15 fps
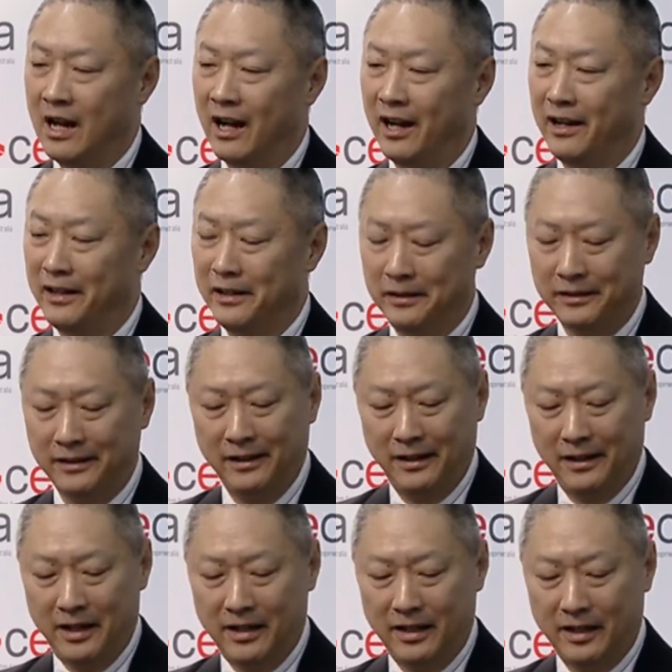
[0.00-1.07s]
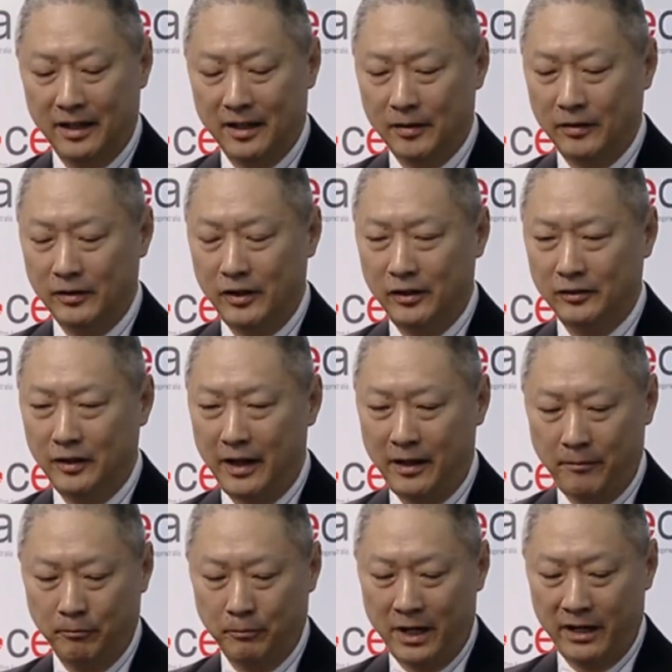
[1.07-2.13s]

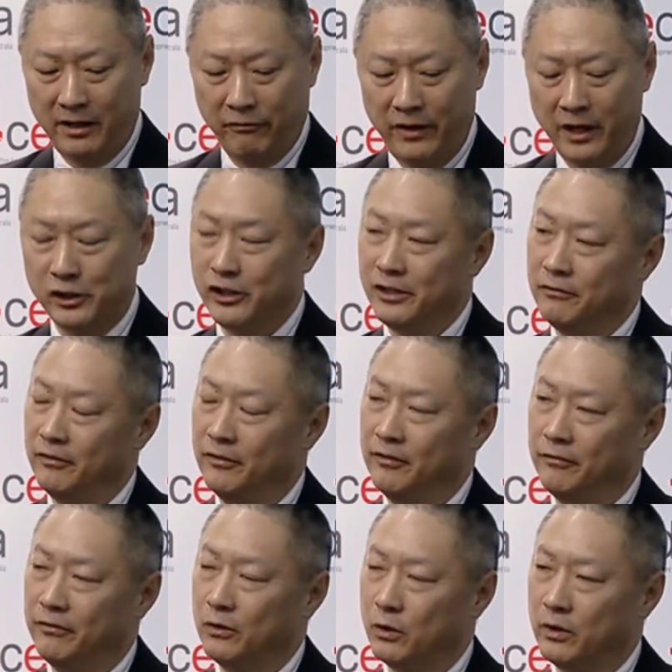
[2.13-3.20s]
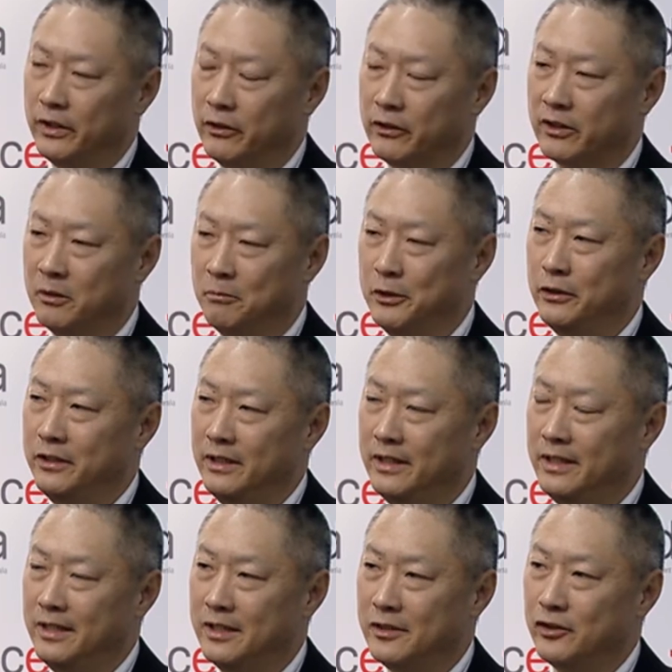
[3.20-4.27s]
My affection for your
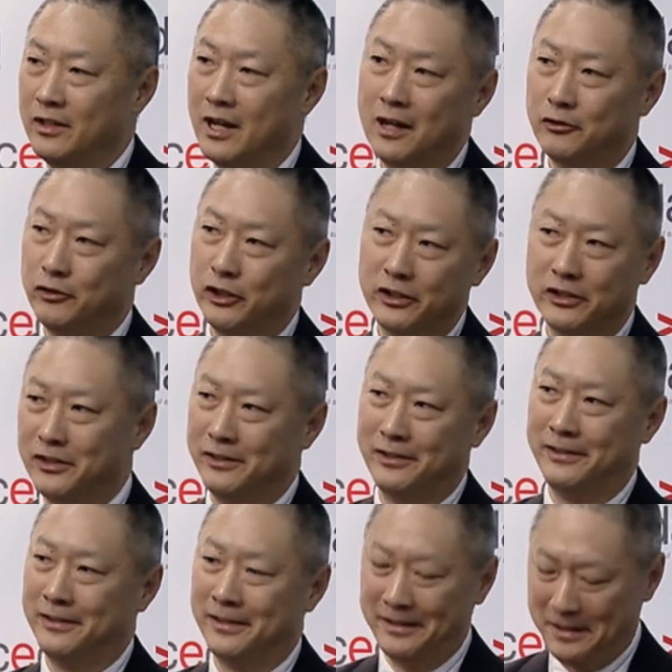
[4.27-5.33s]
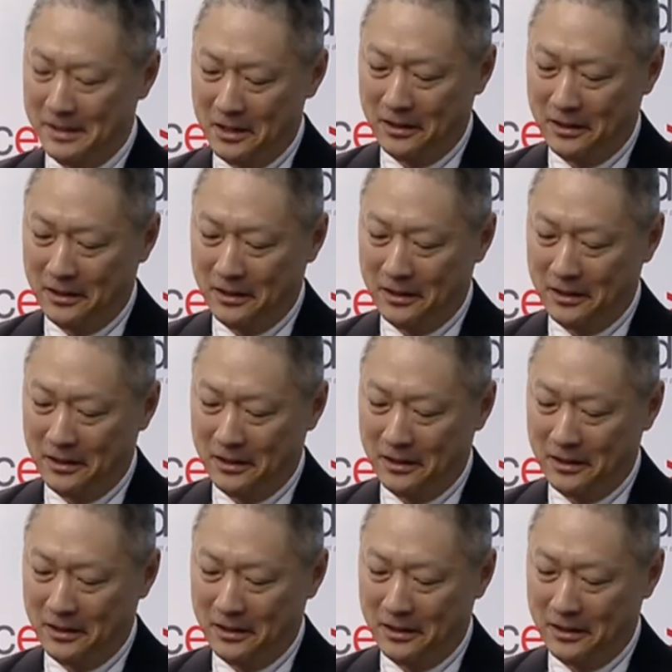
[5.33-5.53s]
community is not just